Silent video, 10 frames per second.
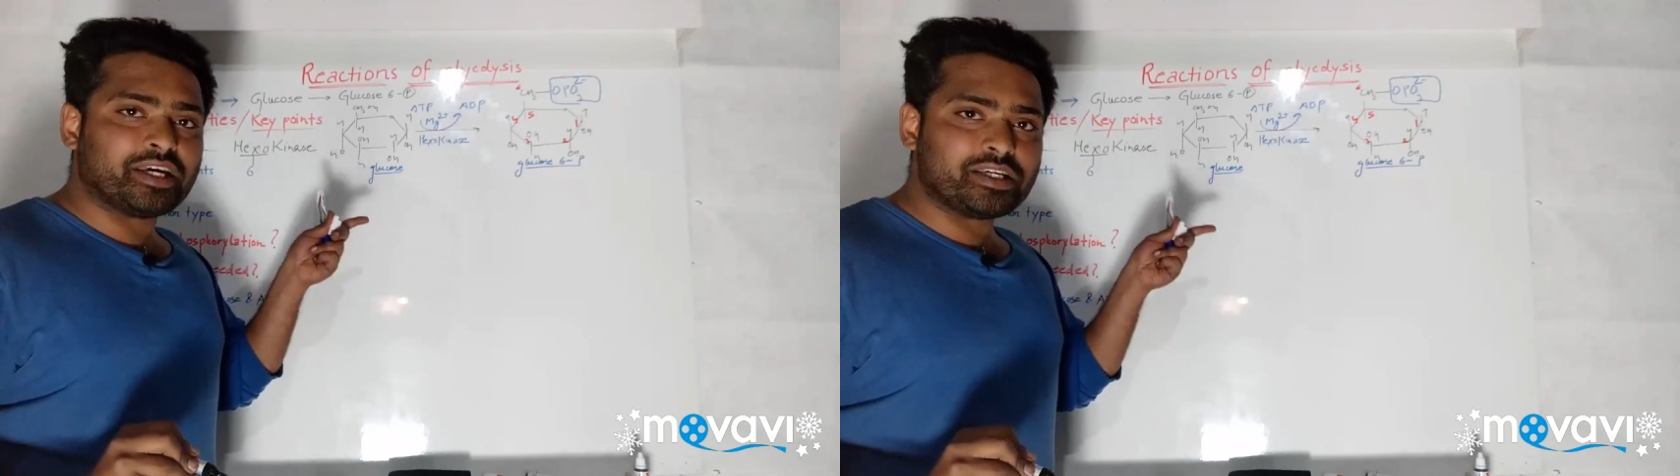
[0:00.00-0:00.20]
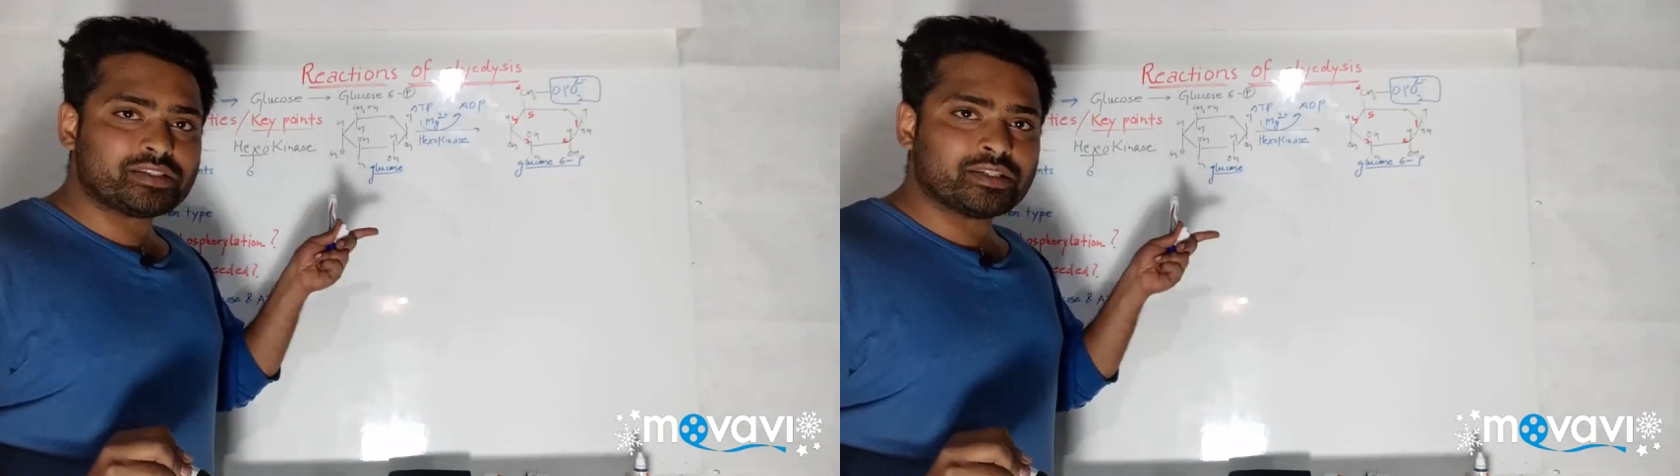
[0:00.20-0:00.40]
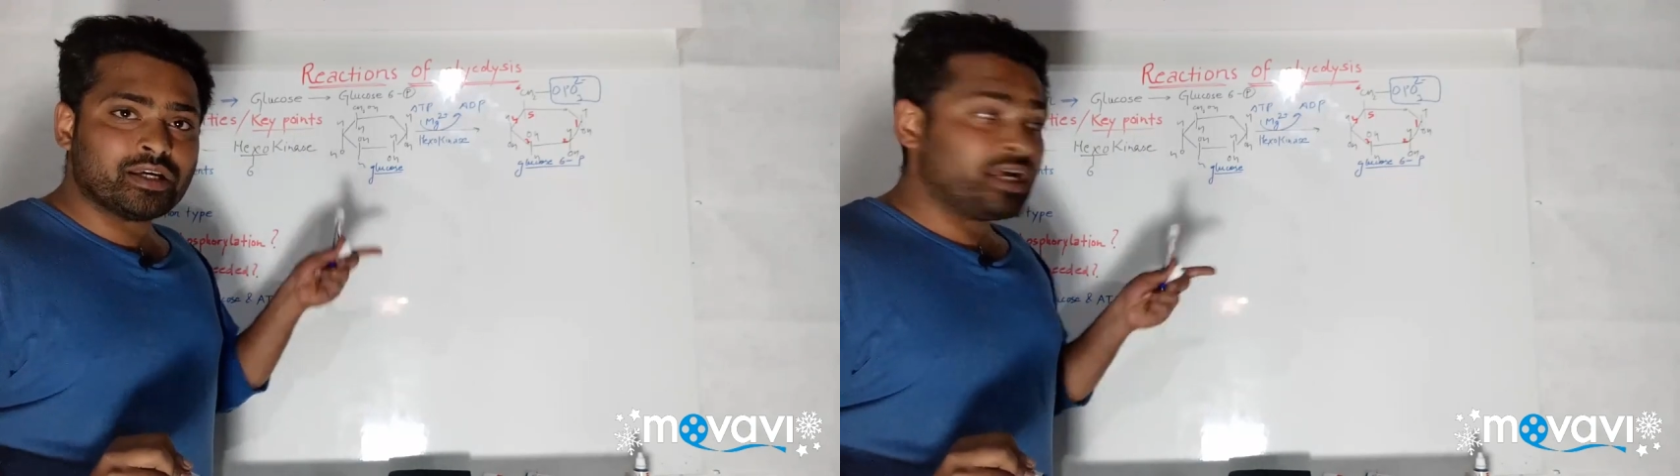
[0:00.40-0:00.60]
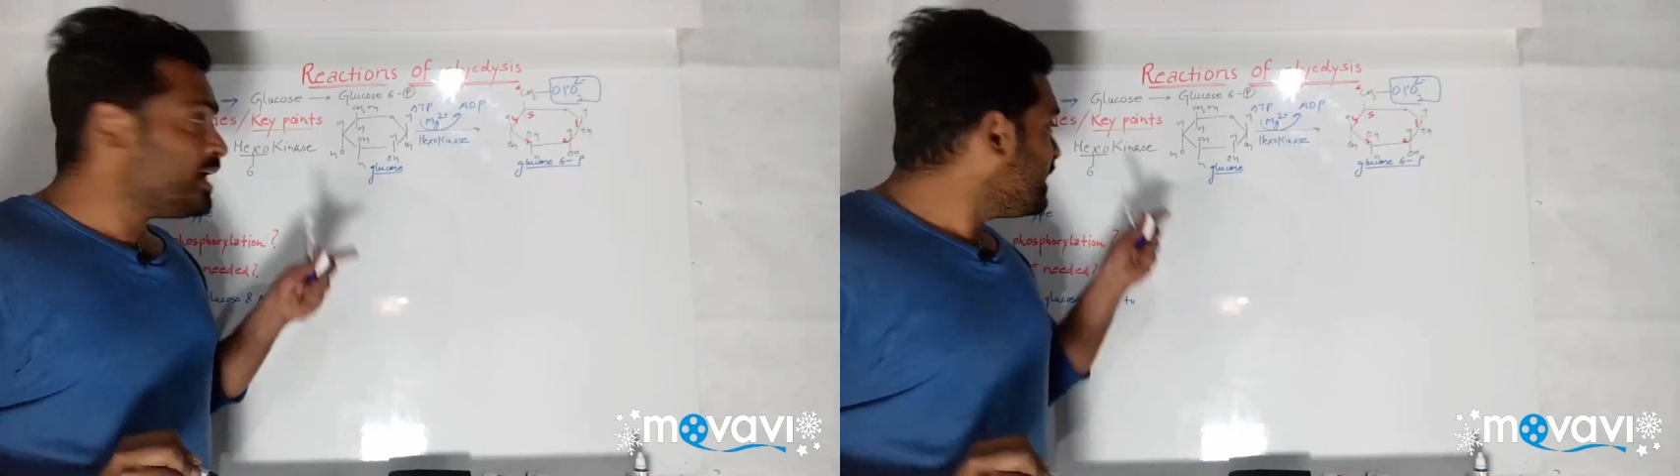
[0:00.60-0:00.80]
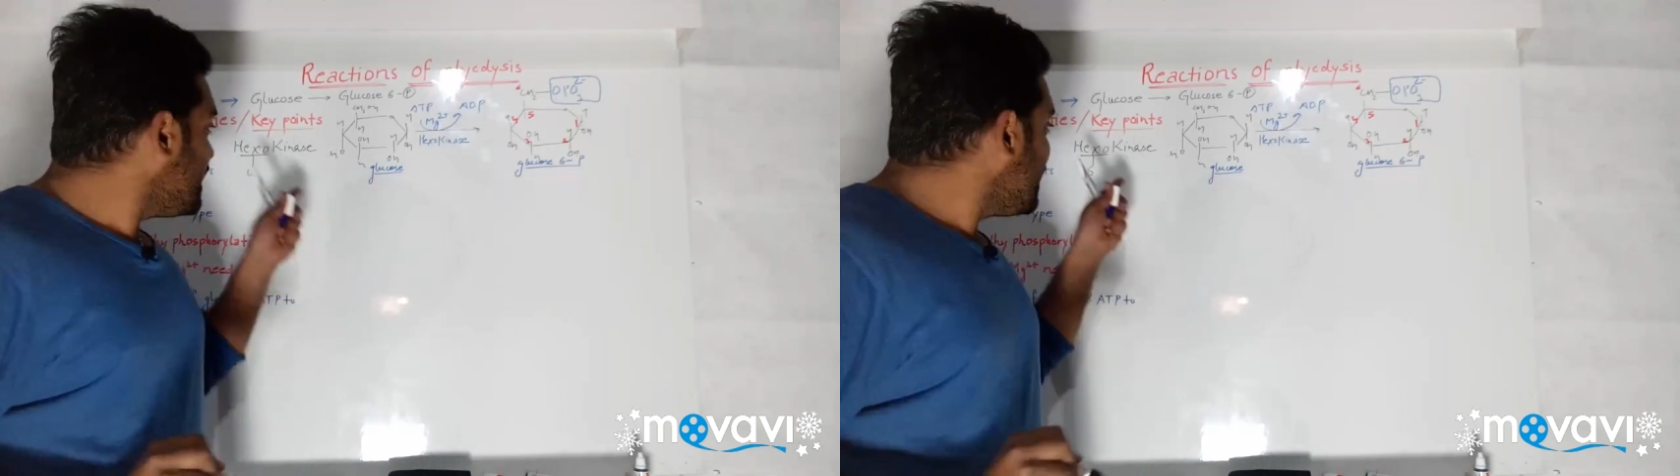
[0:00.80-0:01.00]
is
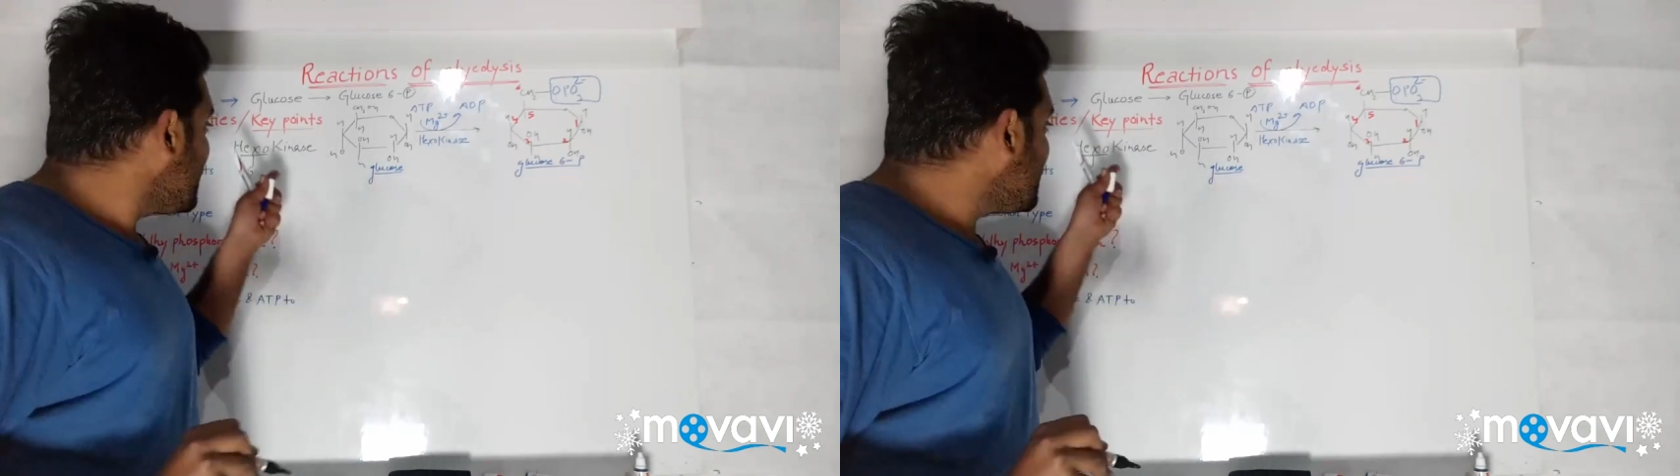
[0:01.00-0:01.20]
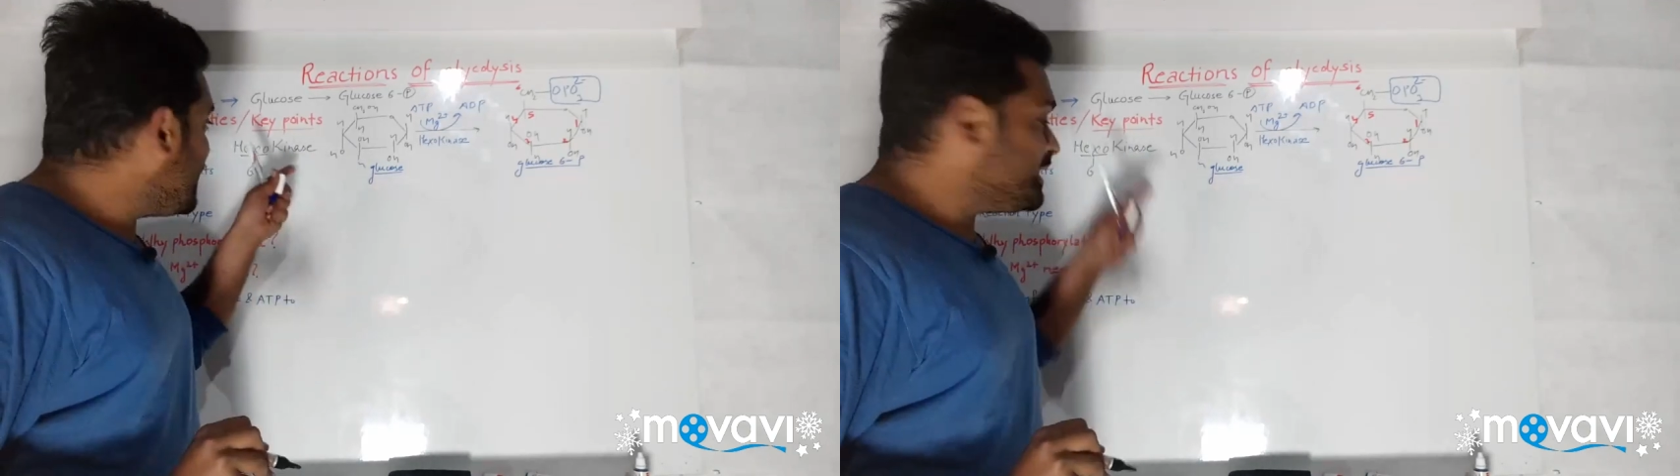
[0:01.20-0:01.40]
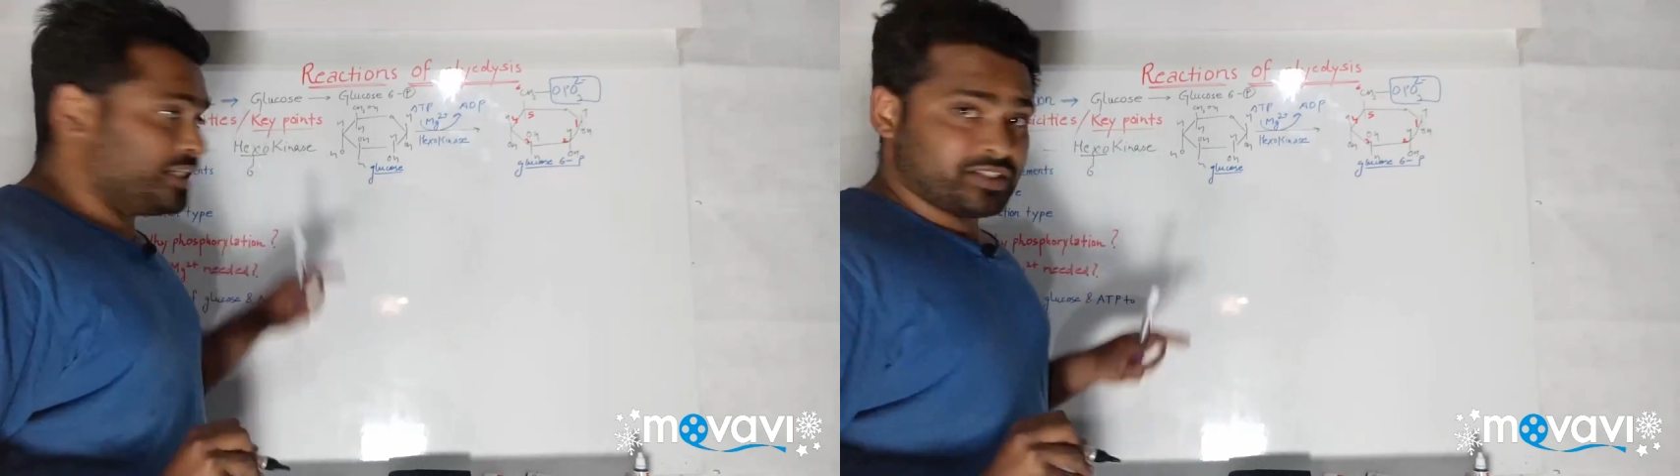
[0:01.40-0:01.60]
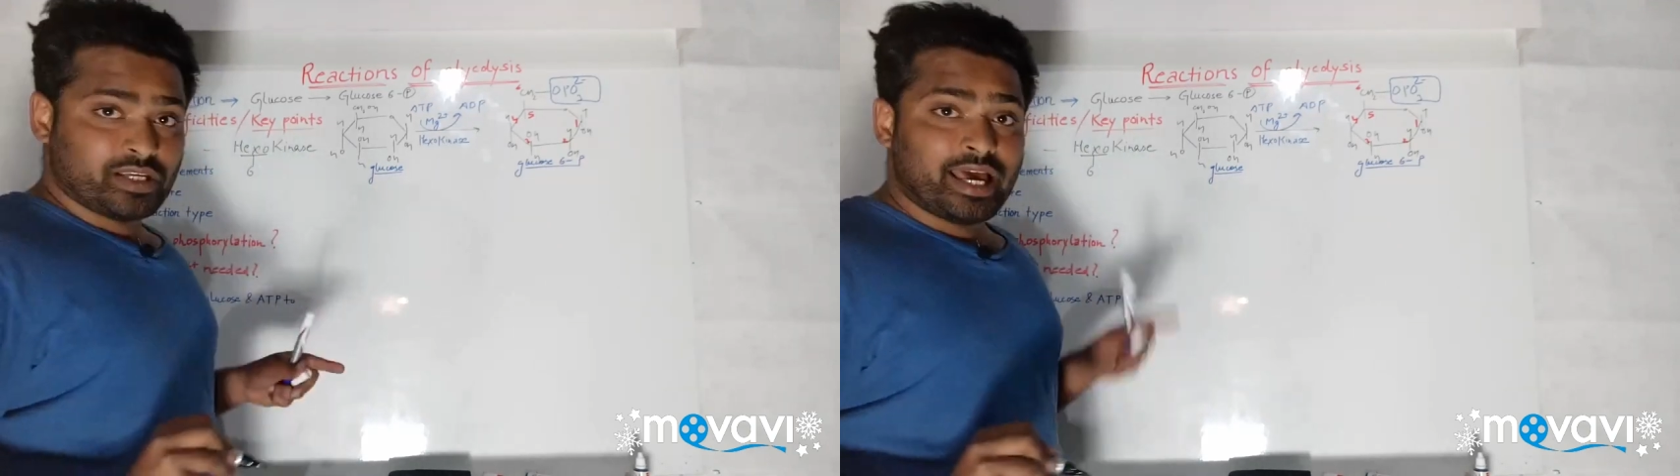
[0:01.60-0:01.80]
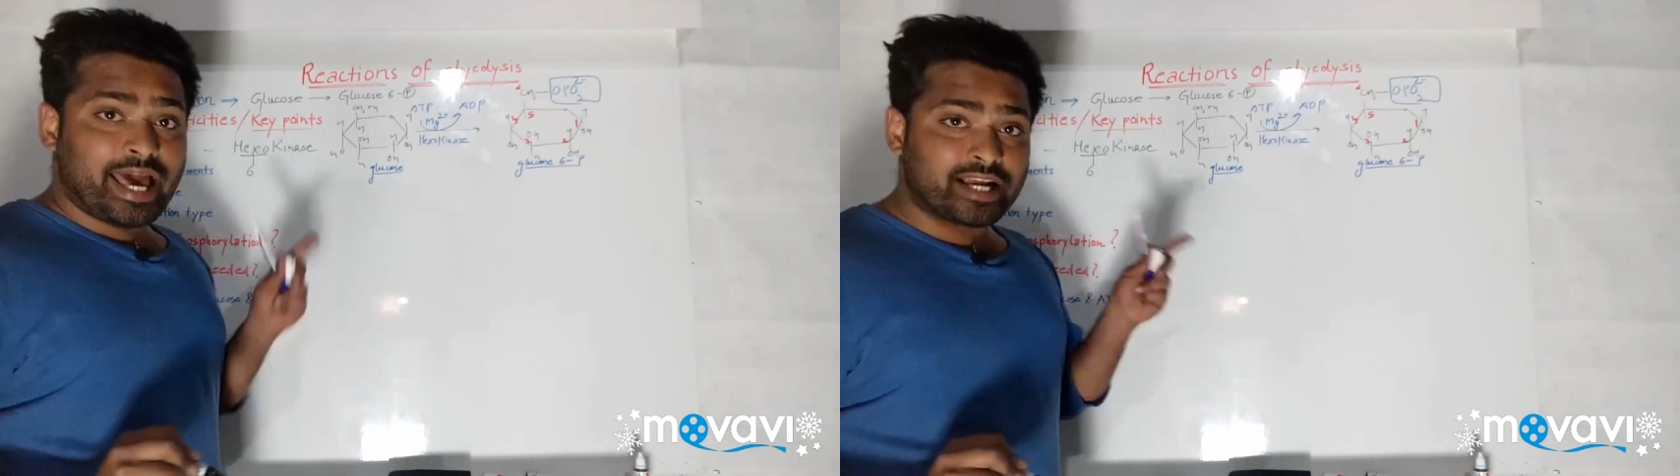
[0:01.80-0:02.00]
kinase,